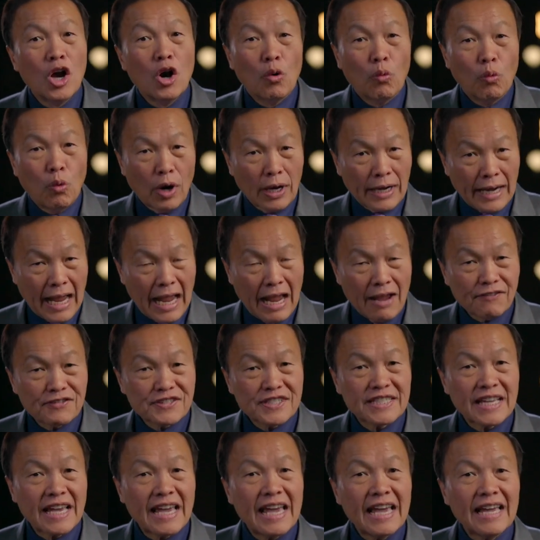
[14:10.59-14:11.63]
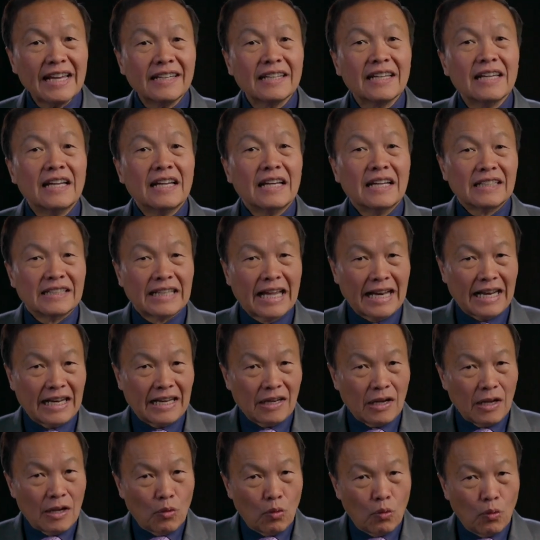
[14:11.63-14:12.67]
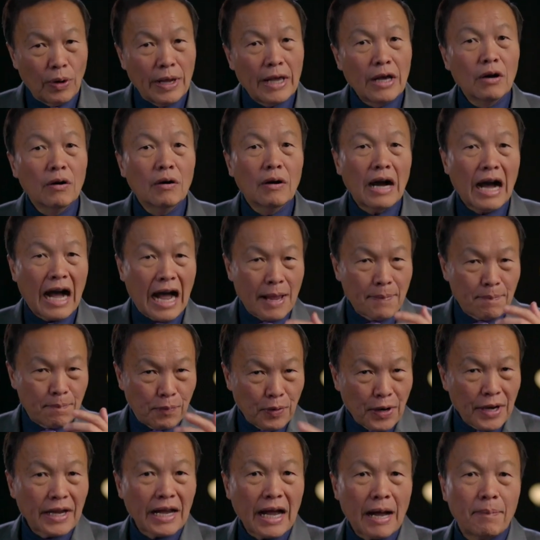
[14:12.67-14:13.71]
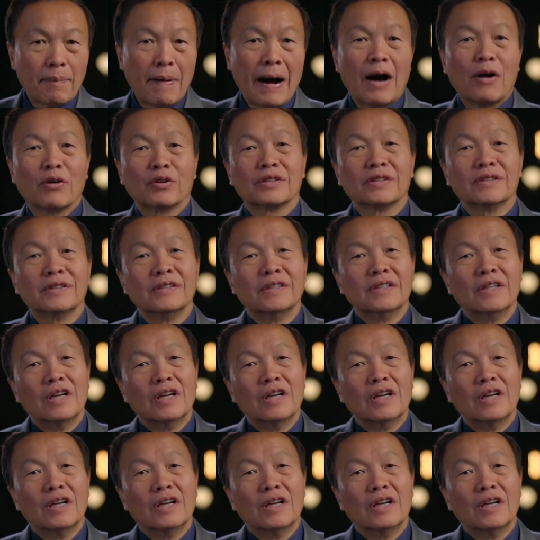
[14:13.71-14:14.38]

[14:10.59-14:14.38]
What I have said, that will I bring about.